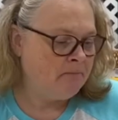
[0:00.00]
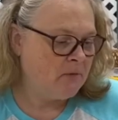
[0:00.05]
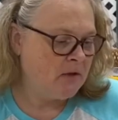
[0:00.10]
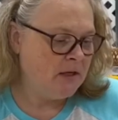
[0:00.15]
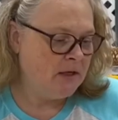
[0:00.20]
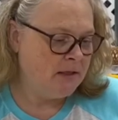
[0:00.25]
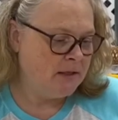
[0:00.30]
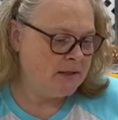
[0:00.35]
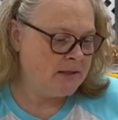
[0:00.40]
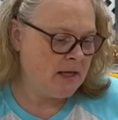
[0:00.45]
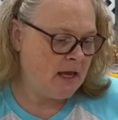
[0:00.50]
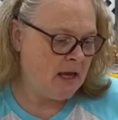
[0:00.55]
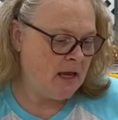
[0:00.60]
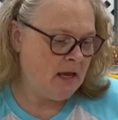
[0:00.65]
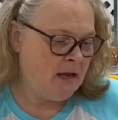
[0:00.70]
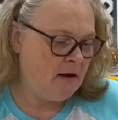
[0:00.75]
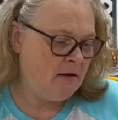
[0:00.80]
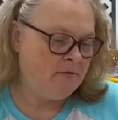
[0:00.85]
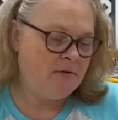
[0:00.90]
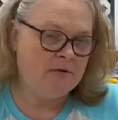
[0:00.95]
is
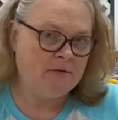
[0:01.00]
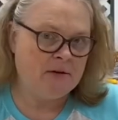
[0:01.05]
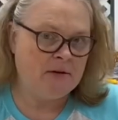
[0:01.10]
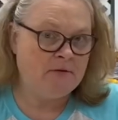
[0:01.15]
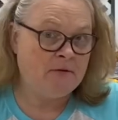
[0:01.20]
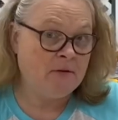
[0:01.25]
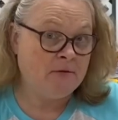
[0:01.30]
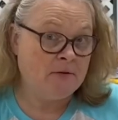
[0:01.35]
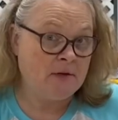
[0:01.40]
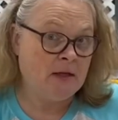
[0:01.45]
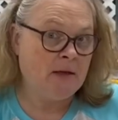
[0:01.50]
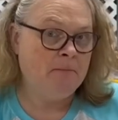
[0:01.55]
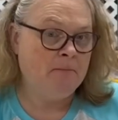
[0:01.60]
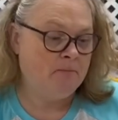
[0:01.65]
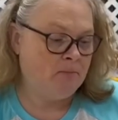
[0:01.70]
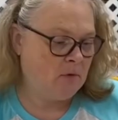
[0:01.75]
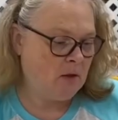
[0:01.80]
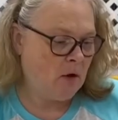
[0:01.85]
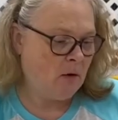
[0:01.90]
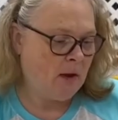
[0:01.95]
a 50-50,
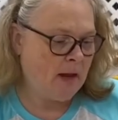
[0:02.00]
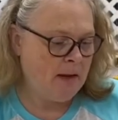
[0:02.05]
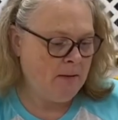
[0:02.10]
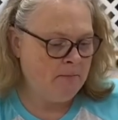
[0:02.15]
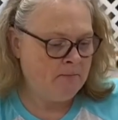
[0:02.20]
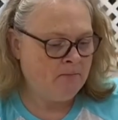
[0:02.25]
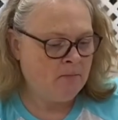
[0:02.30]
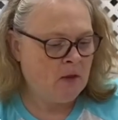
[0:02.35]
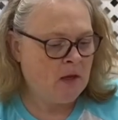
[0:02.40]
okay?